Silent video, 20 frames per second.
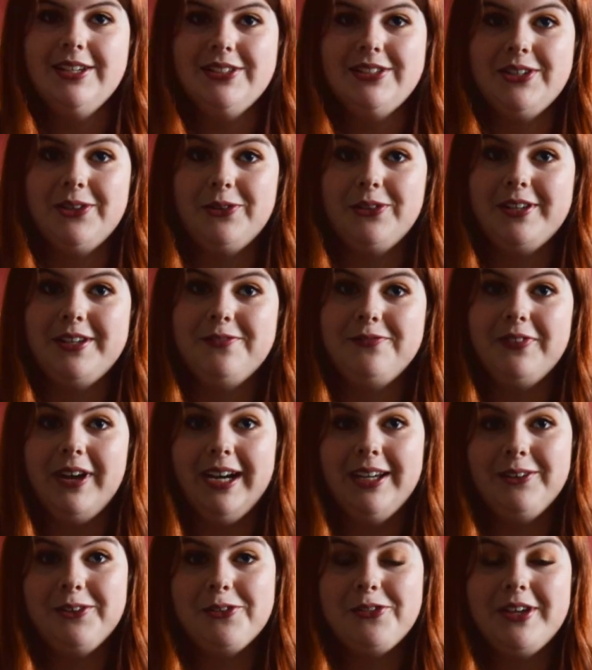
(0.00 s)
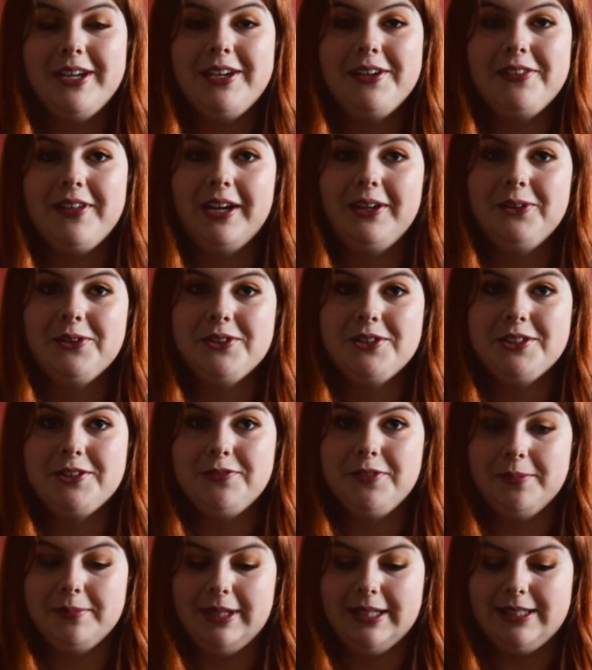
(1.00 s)
So the final thing that I ordered
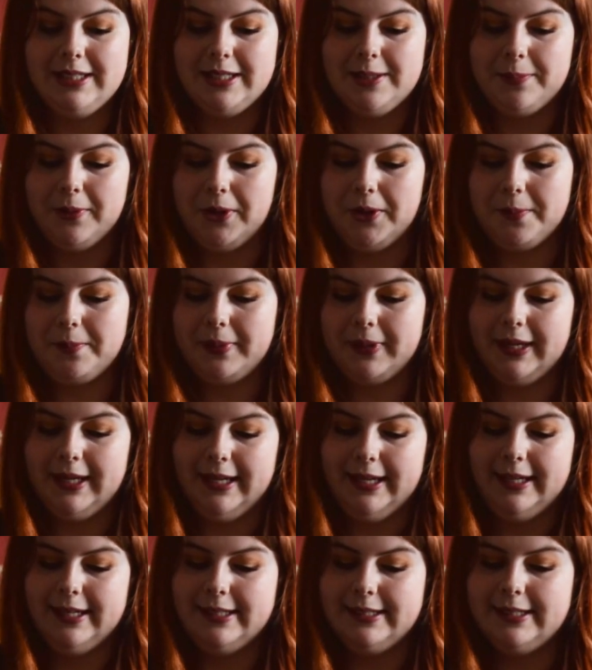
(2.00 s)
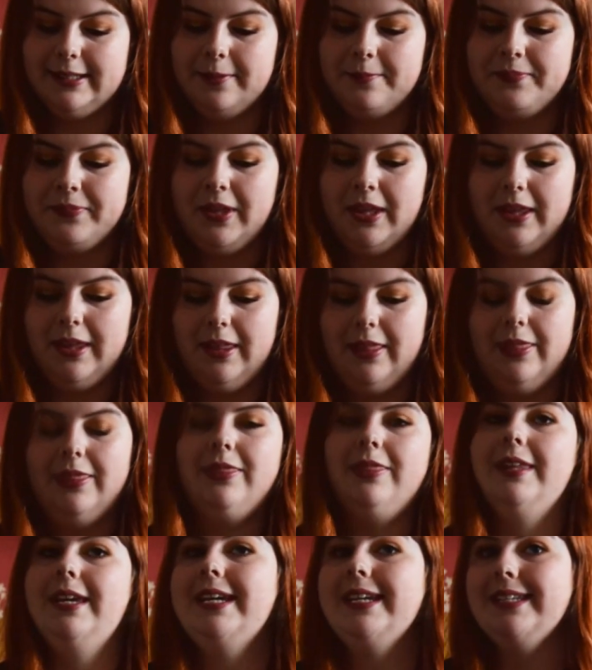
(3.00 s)
from LindyBop is
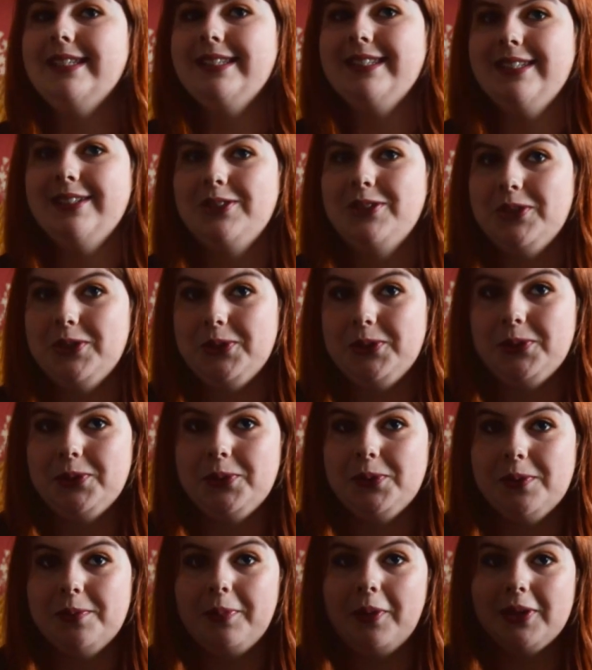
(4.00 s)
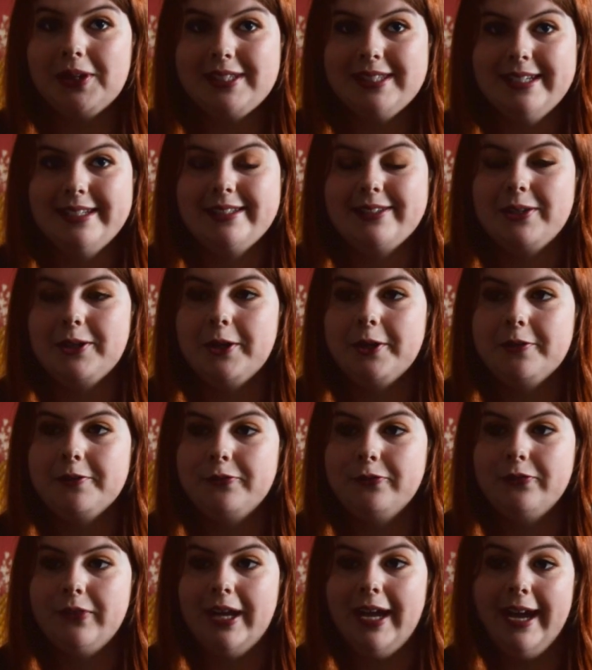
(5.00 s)
these 2 boxes
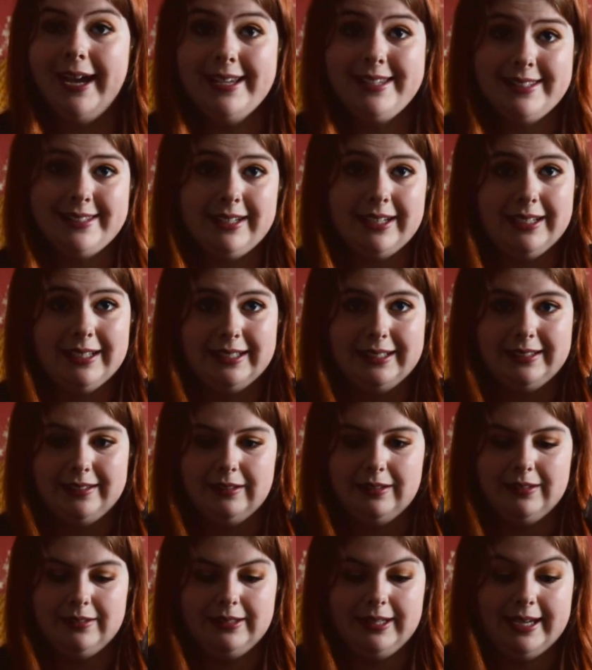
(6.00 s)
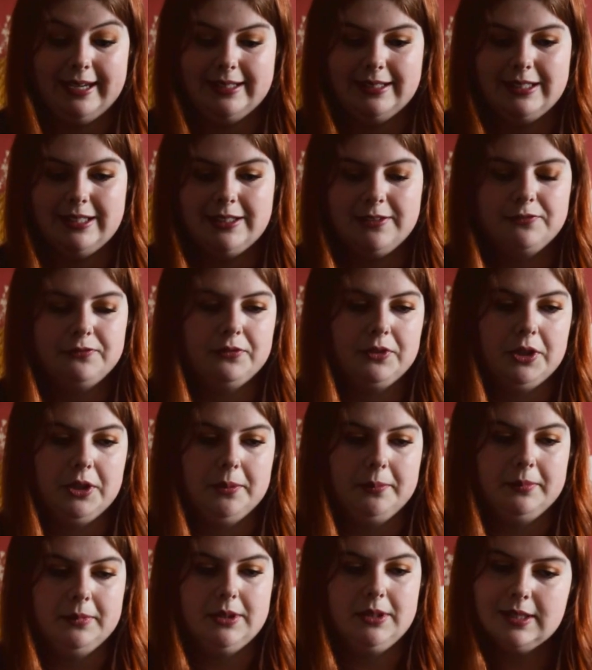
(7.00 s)
of hairstyling kits
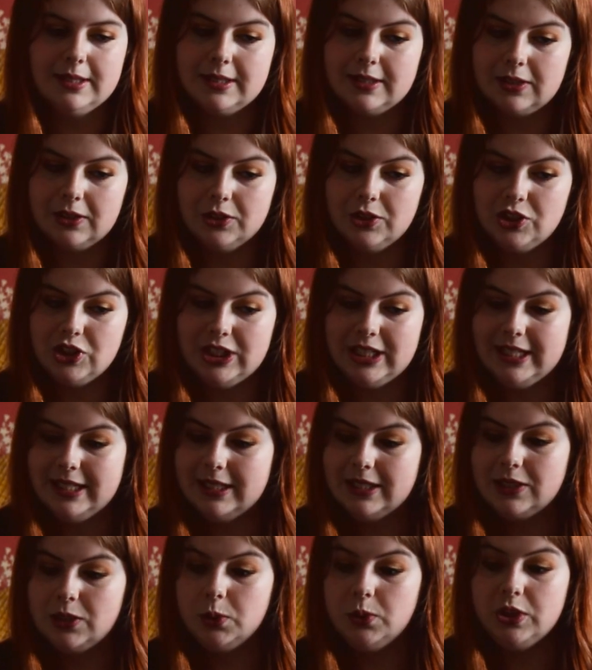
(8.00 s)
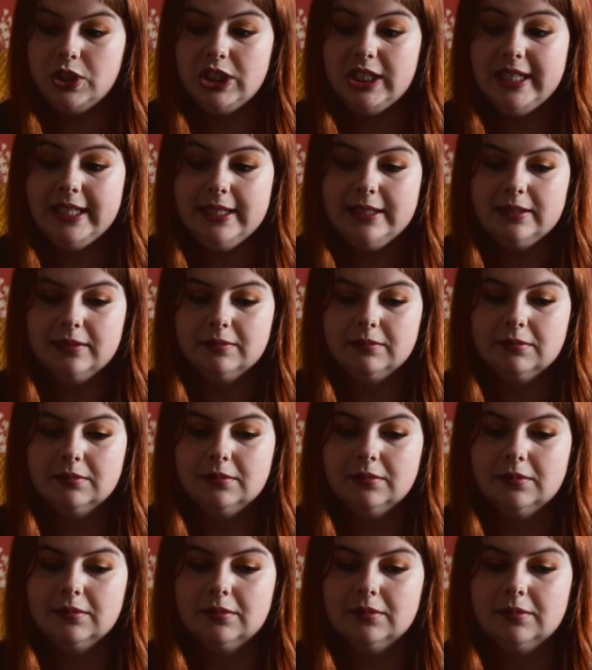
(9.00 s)
from Scoonchy?
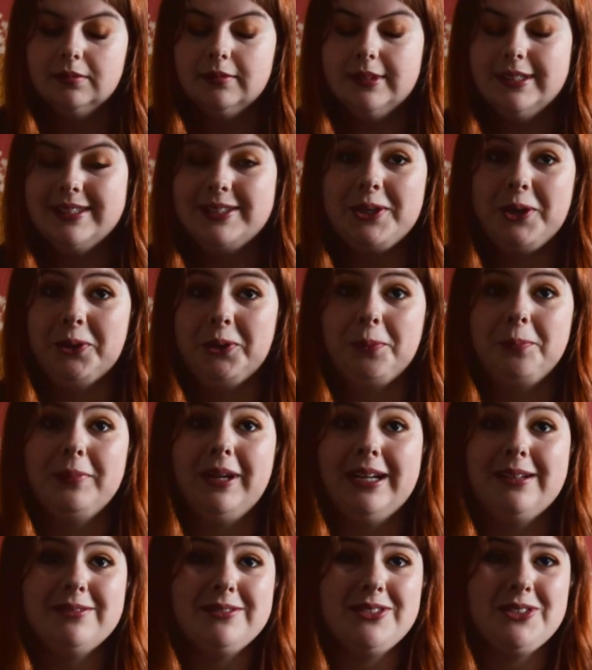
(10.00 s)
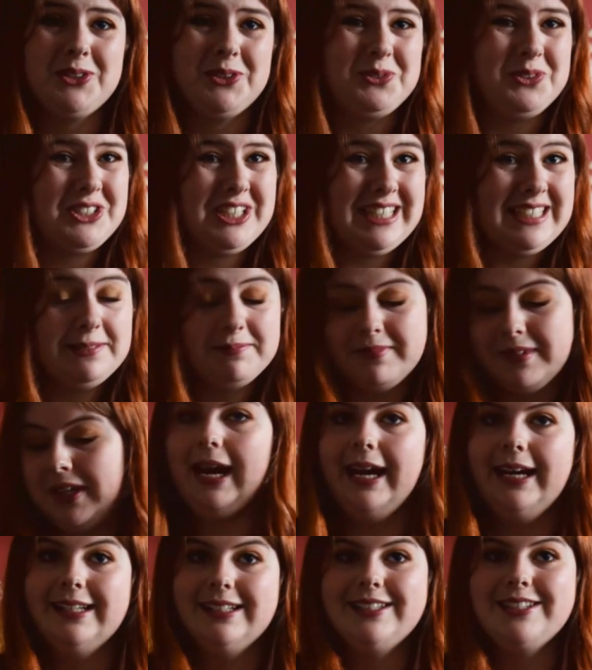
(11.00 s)
It's got an umlaut, Scoonchy.
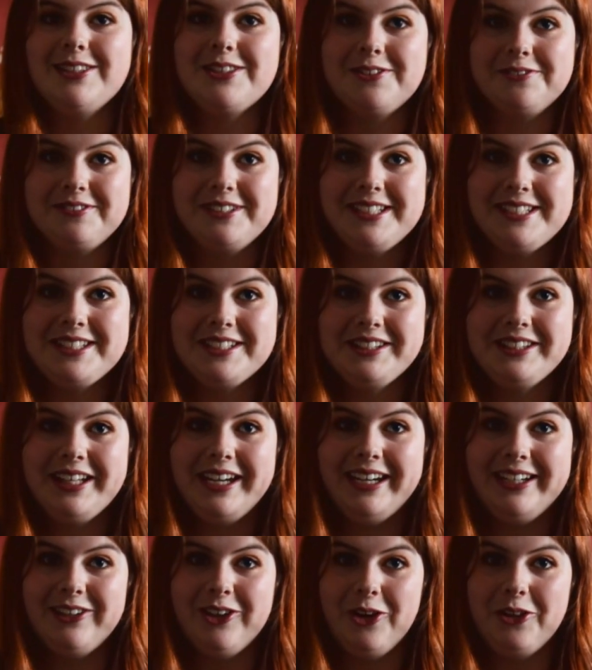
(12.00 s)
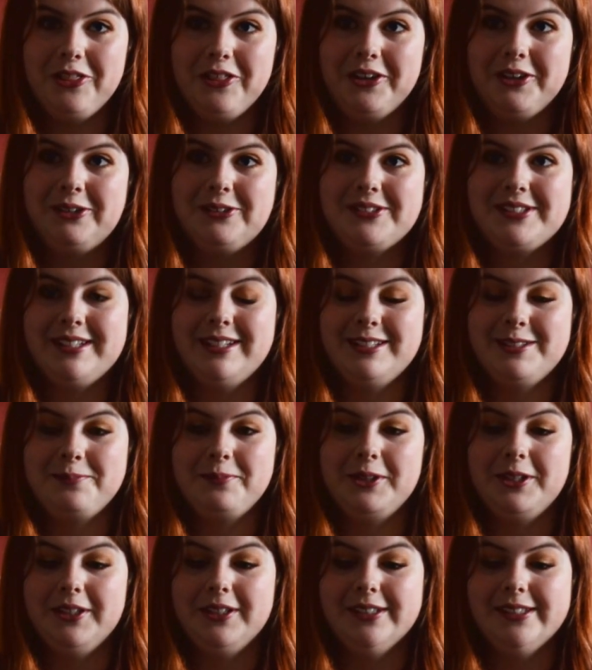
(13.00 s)
And the reason that I got those is
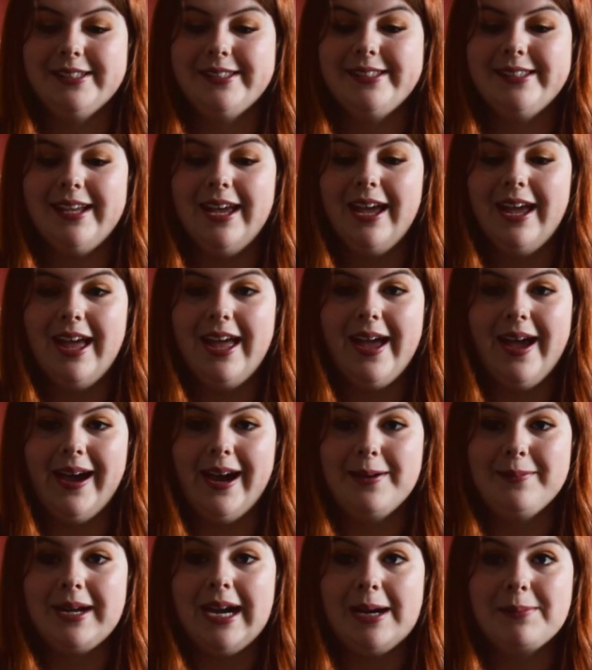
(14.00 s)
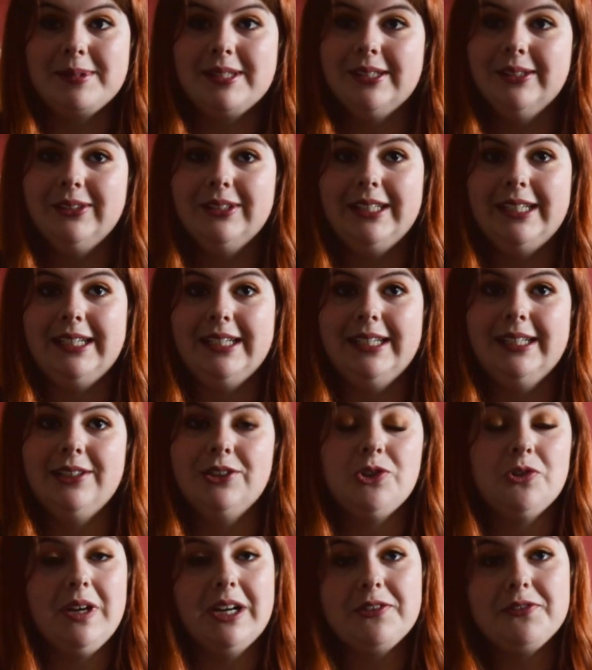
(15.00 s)
because I'm absolutely
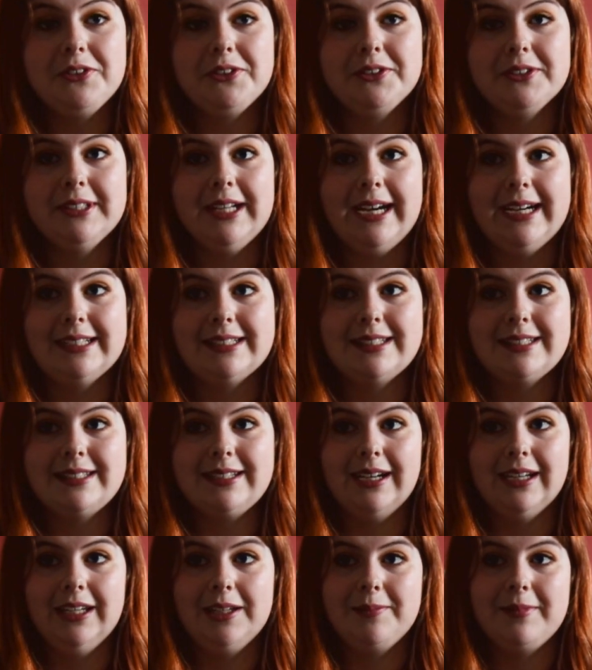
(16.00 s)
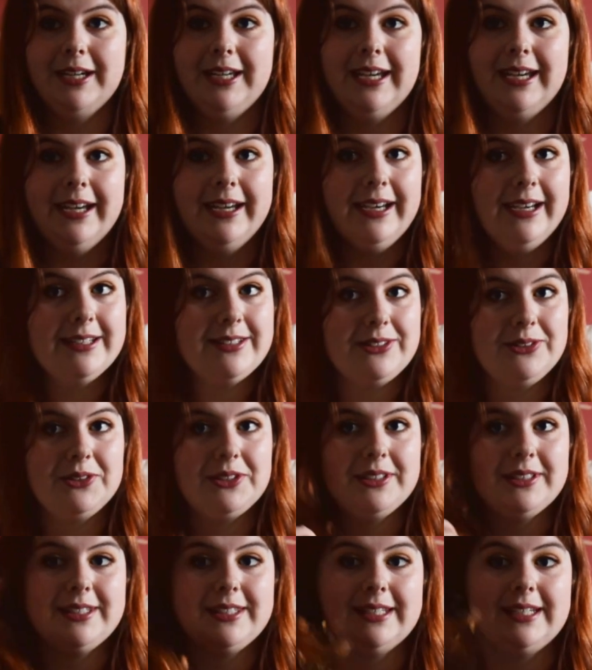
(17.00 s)
dreadful at styling my hair, as you
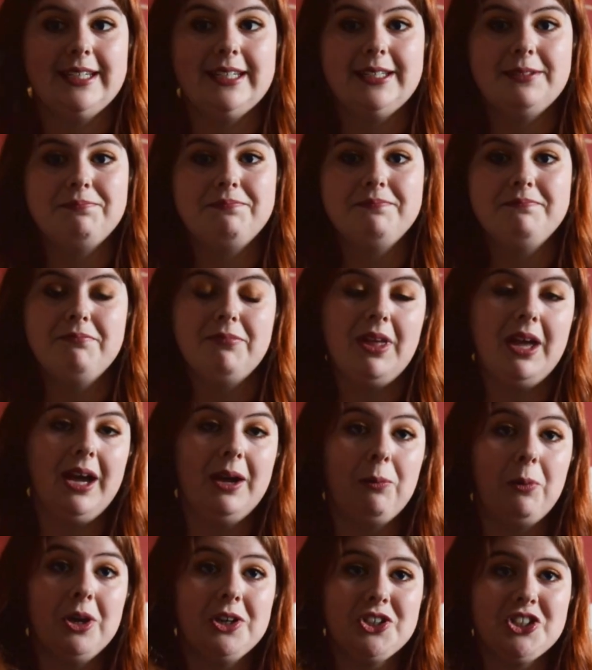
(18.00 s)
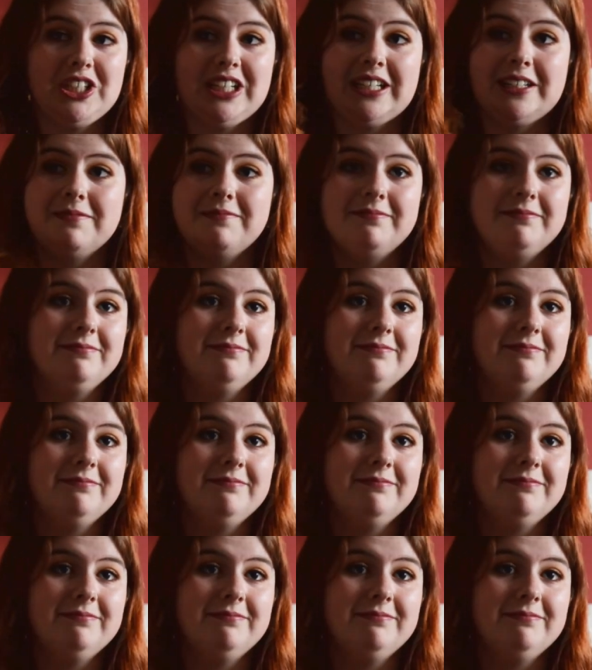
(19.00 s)
can see. I washed it.